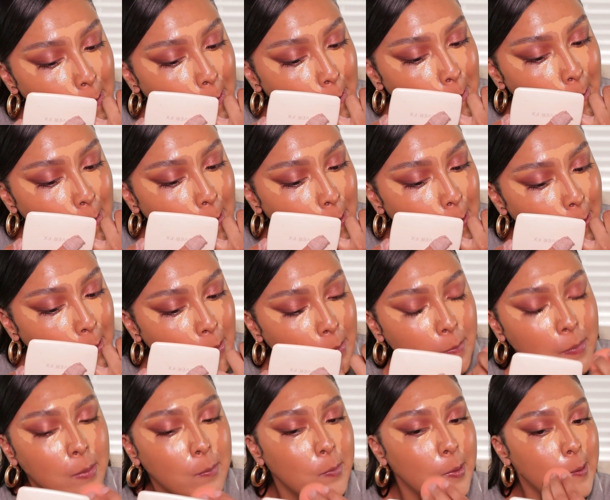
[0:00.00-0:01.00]
oh, I got a little
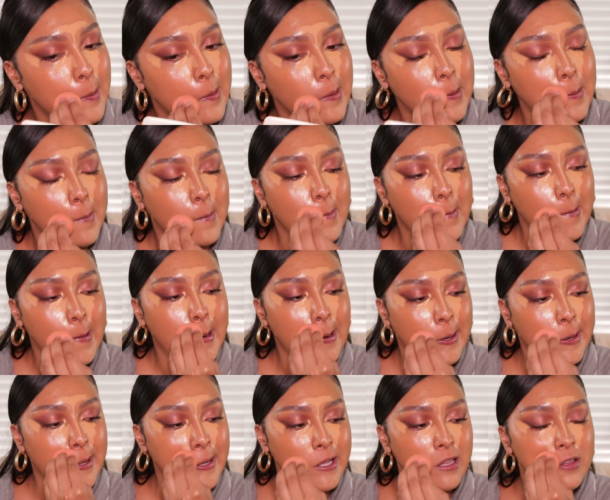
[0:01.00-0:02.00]
bump right there. And
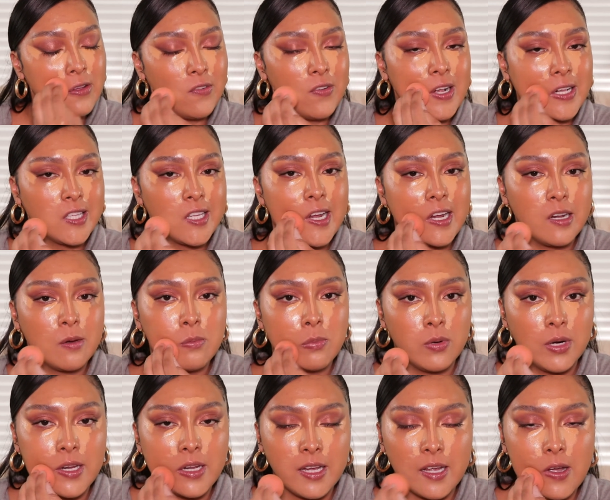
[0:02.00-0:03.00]
I hate the fact that I
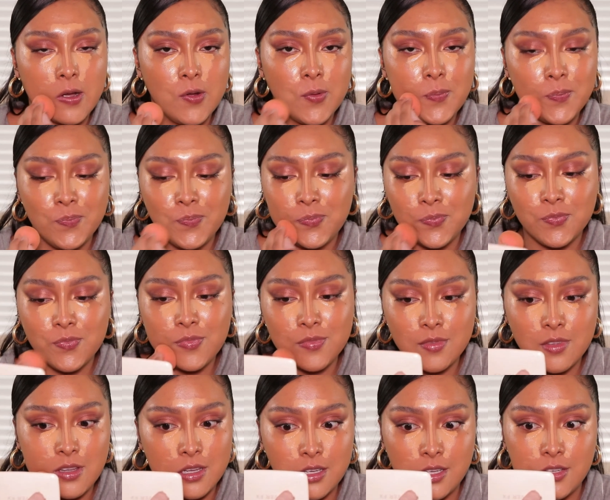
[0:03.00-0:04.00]
break out
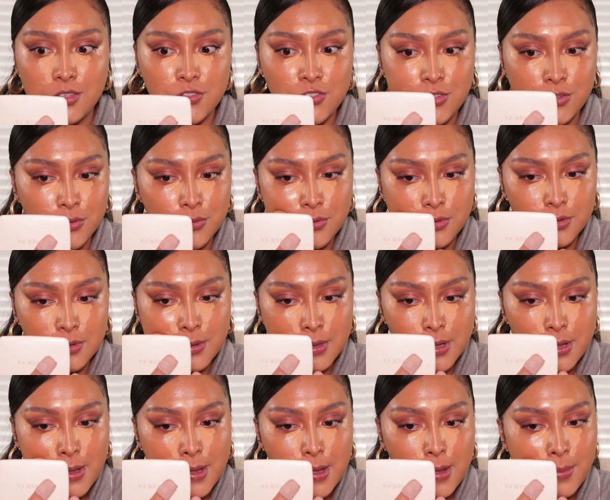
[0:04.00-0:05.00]
in general,
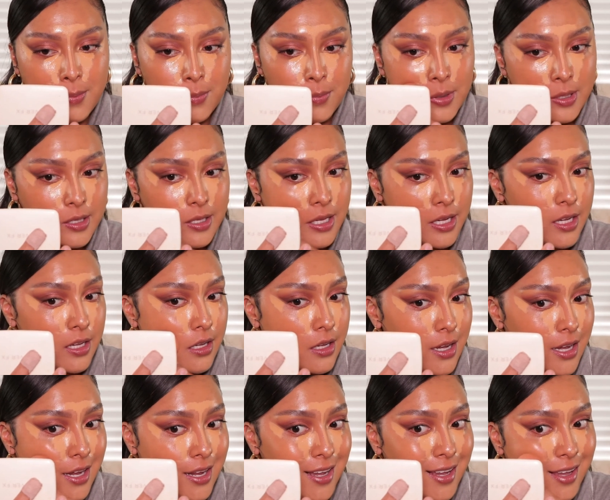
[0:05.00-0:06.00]
but like
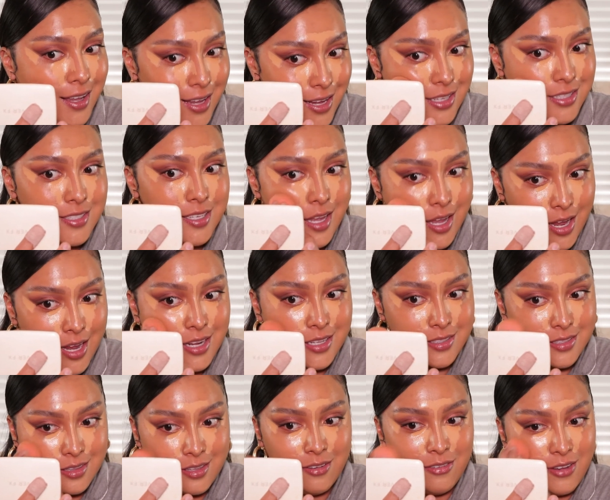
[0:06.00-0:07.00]
I hate
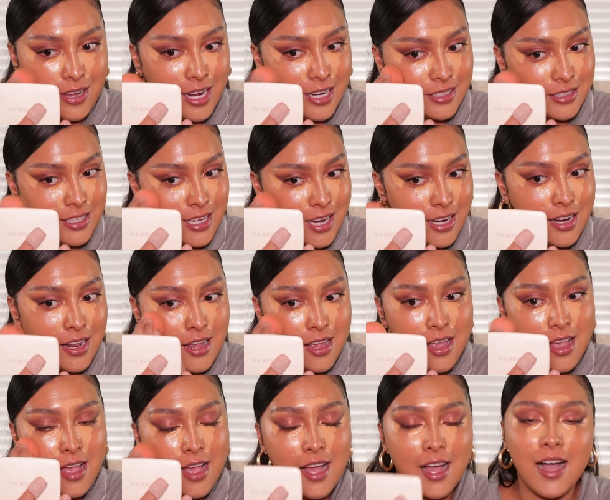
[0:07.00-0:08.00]
the fact that
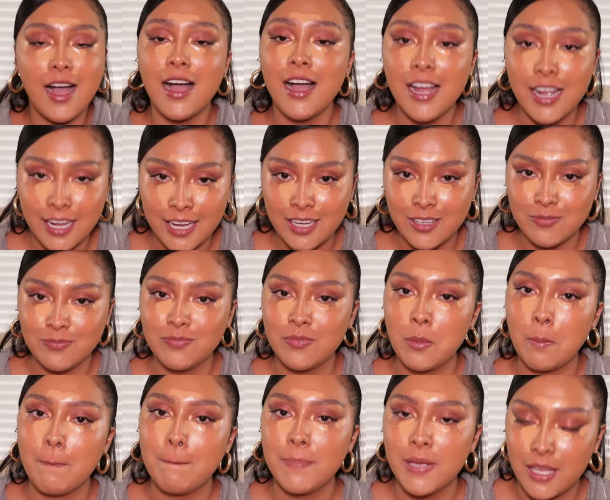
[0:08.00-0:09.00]
I
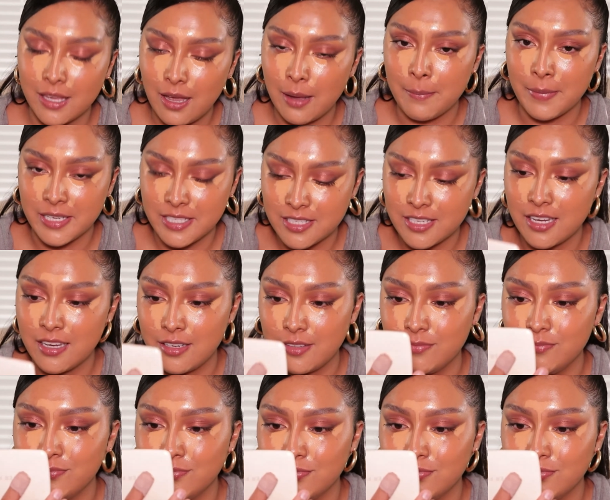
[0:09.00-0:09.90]
pick at my skin.